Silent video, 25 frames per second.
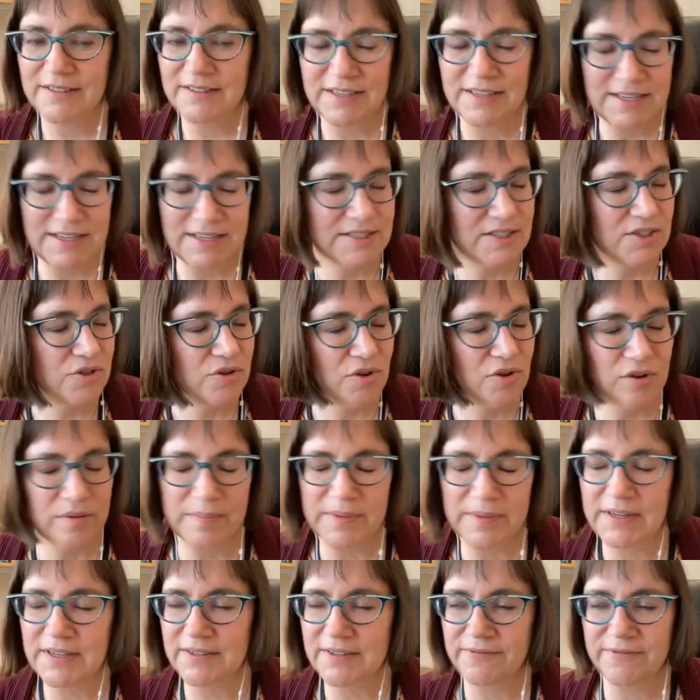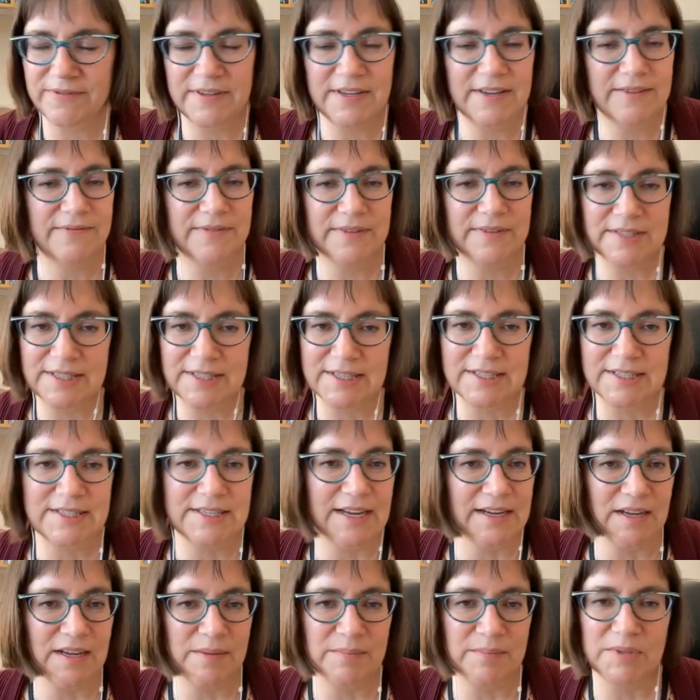he's told me if it's a
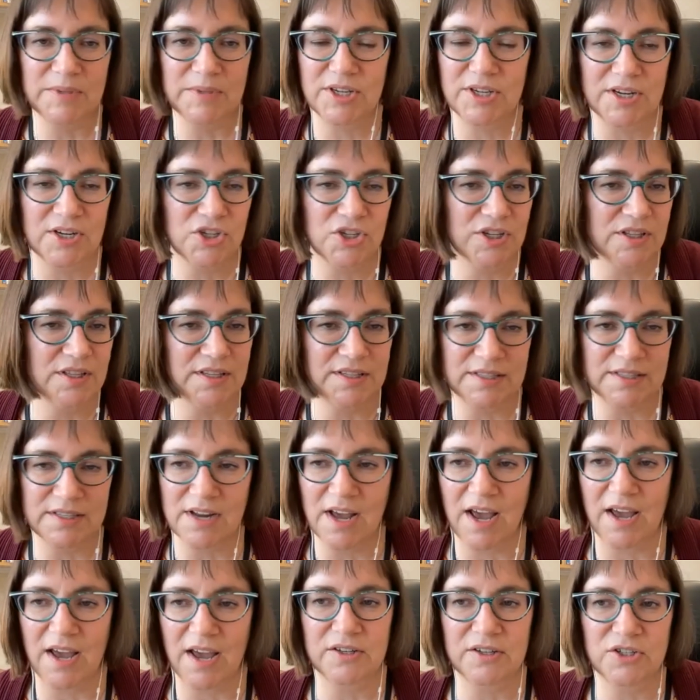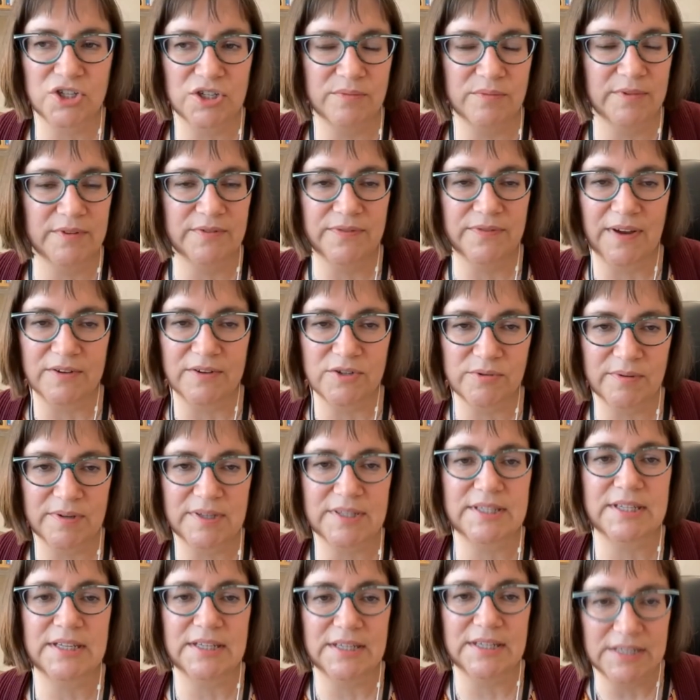second mutation that's not
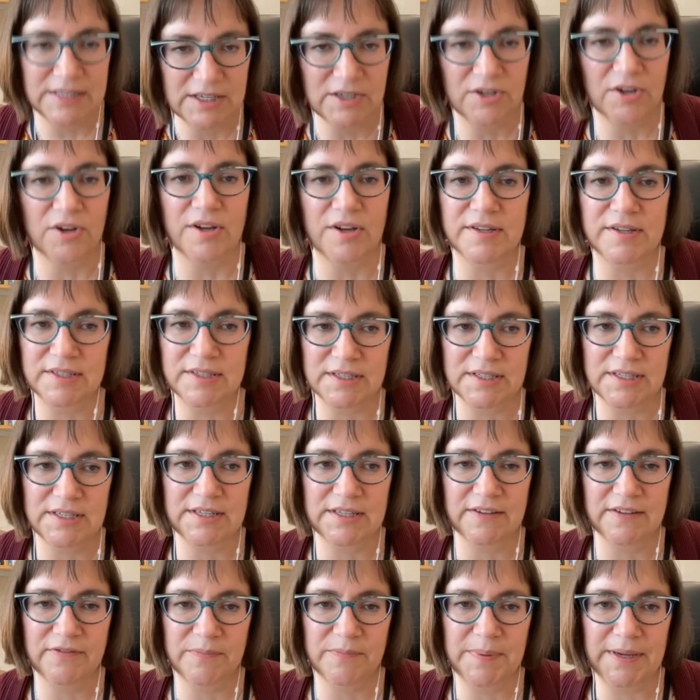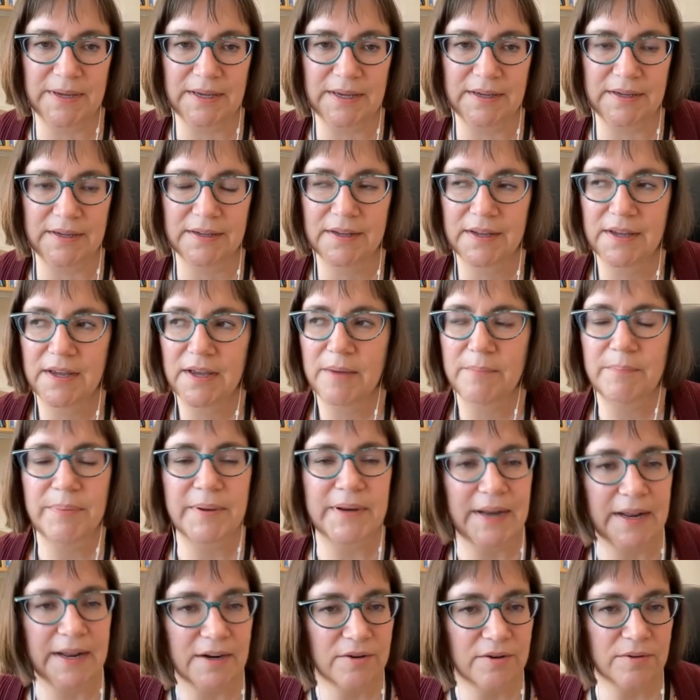G1528C, he calls it TFP. But
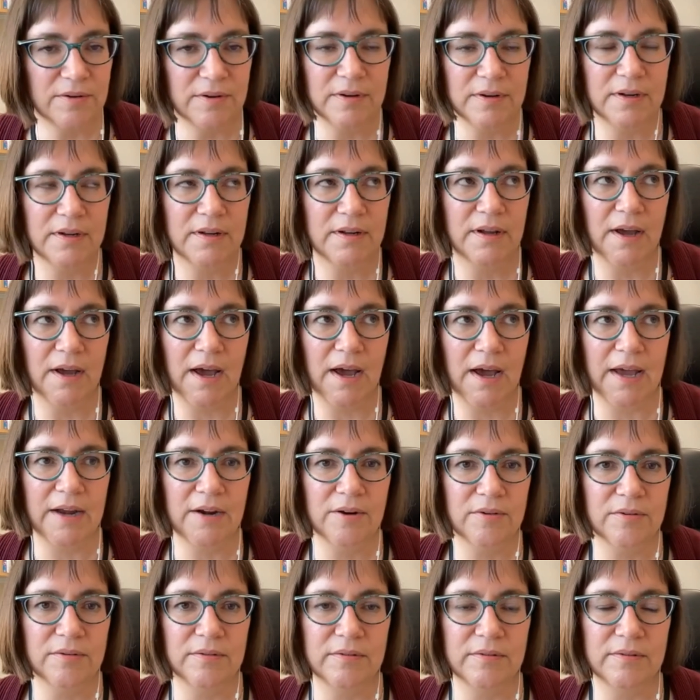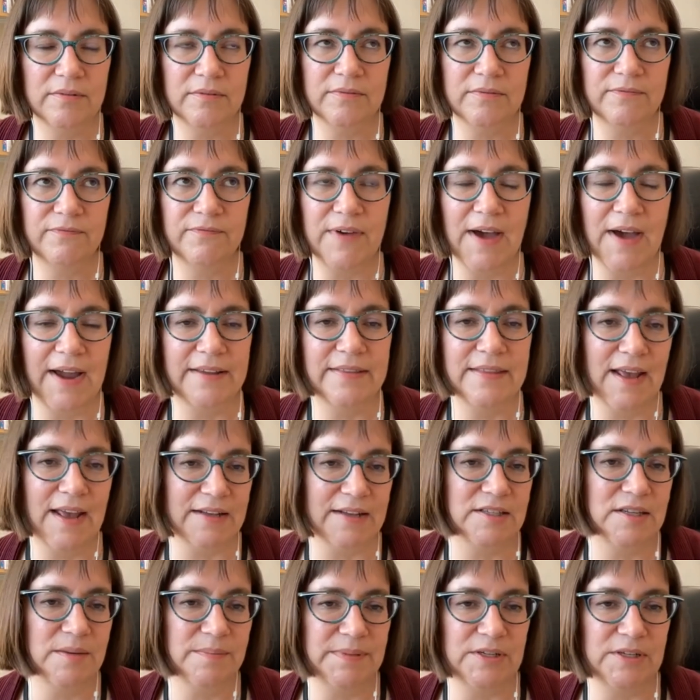I don't find
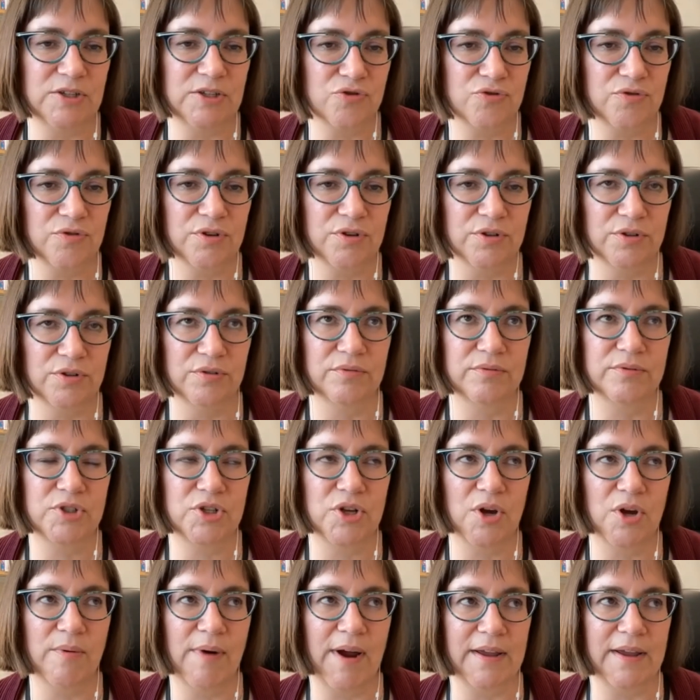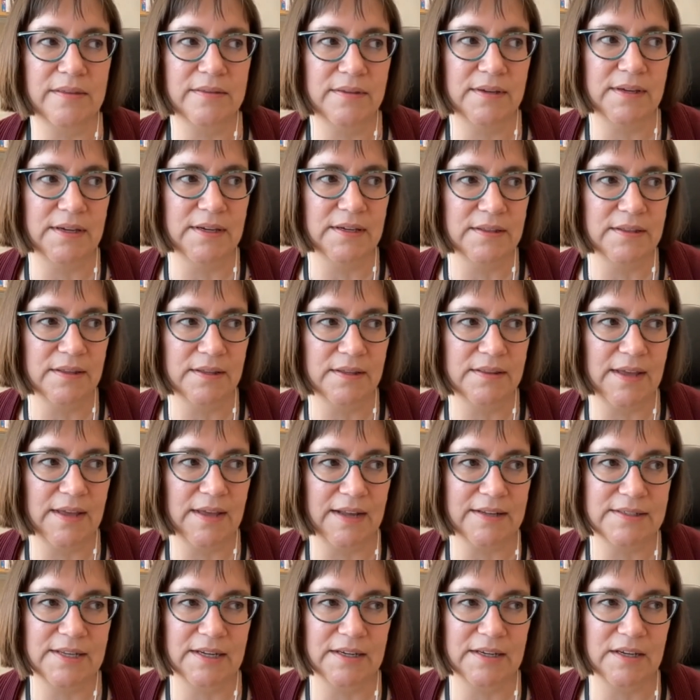that to be true. So I think
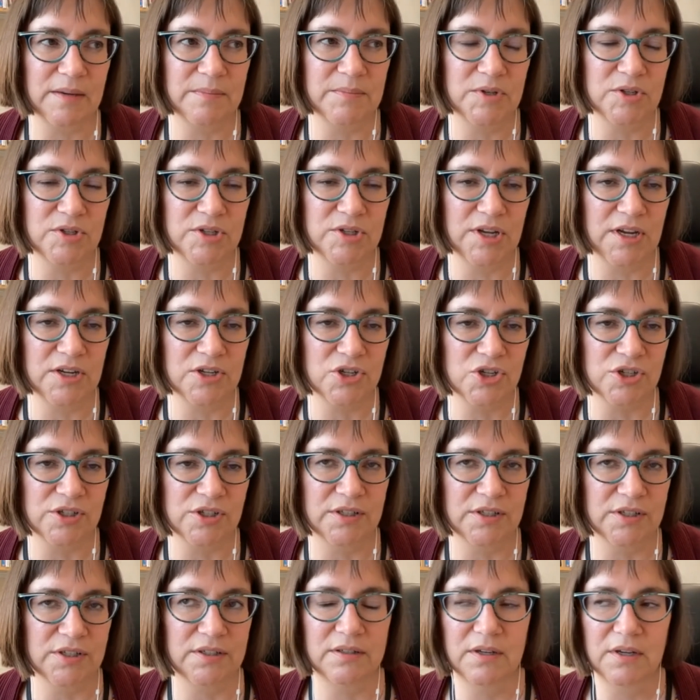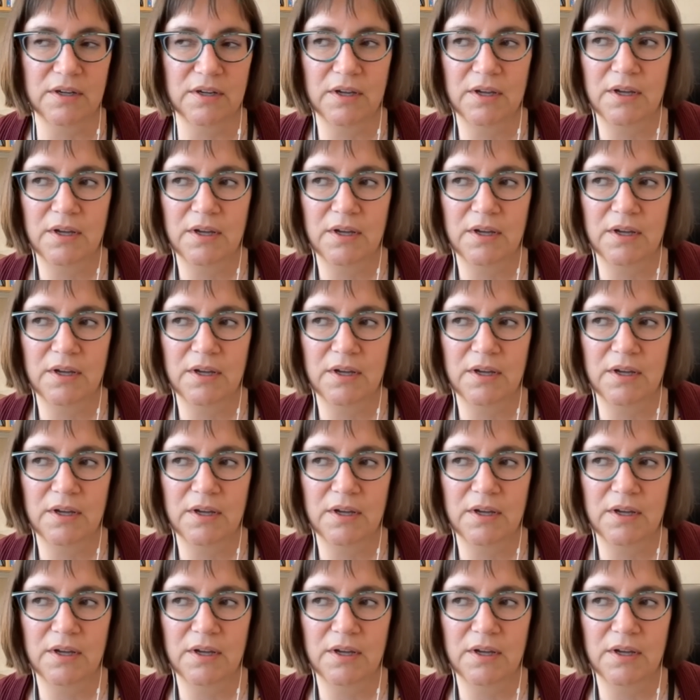that second mutation,